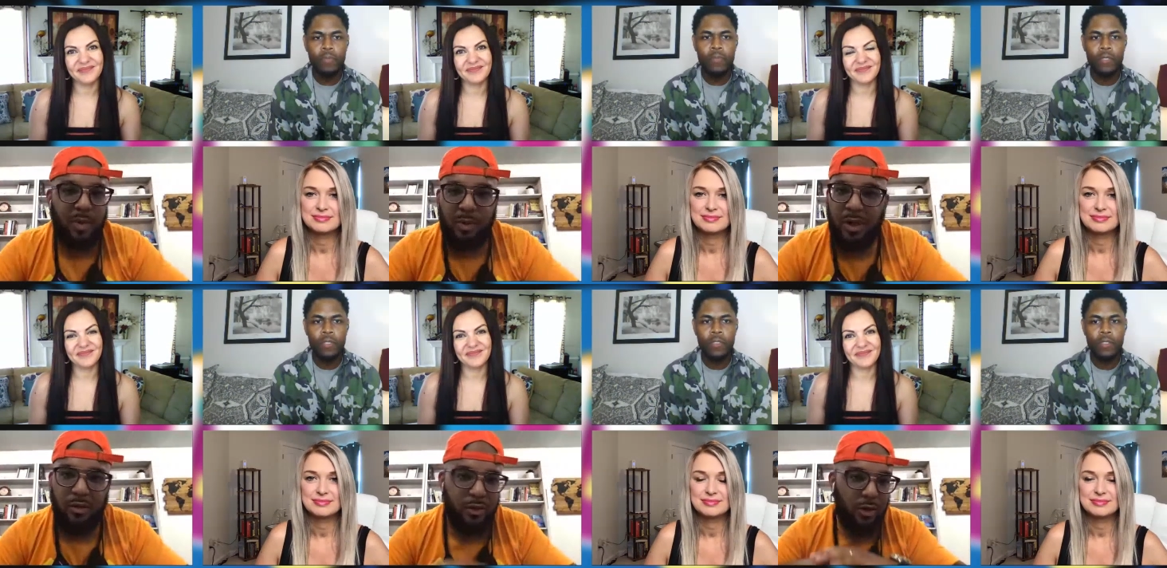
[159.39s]
Speaker 1: had people
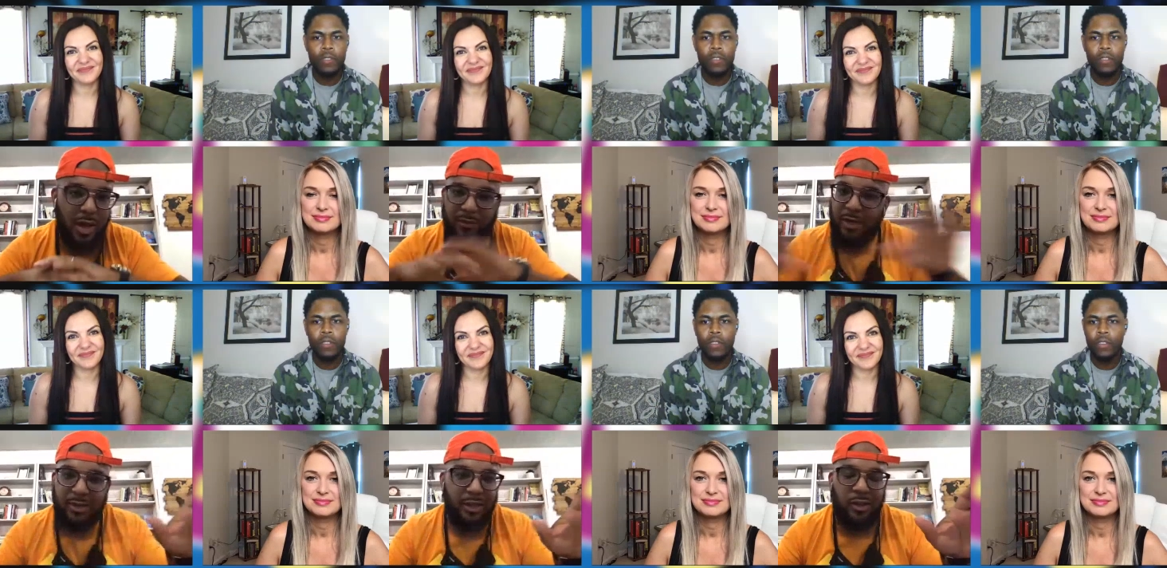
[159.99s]
there who don't have
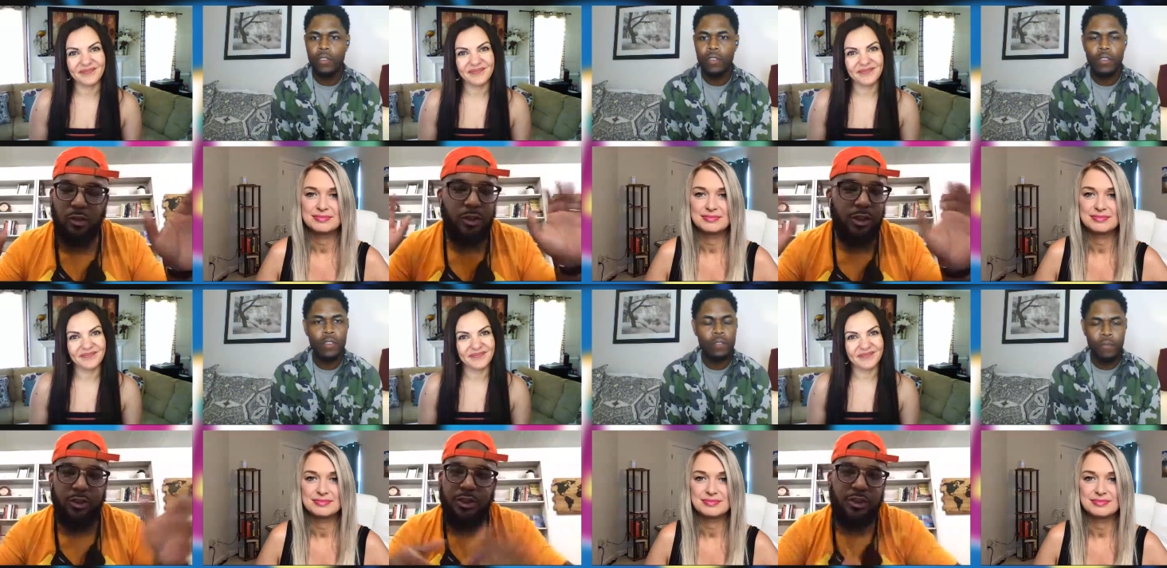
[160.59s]
anything to do with church